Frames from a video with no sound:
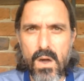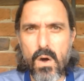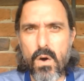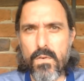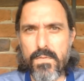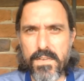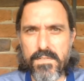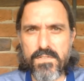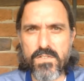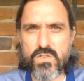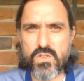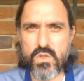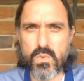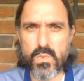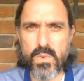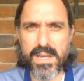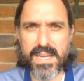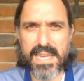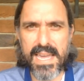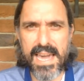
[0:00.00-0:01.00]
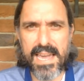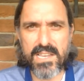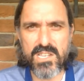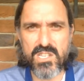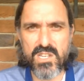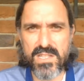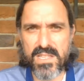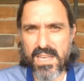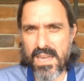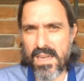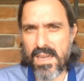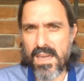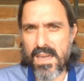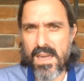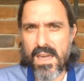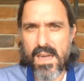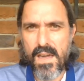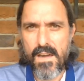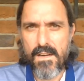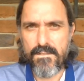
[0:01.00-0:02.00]
or 52 ring gauge and they're
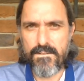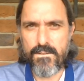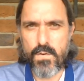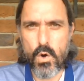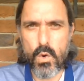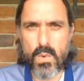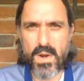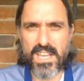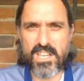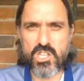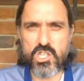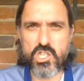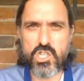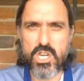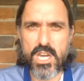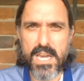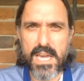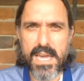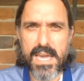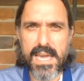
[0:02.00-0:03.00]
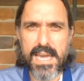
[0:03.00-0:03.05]
4-inch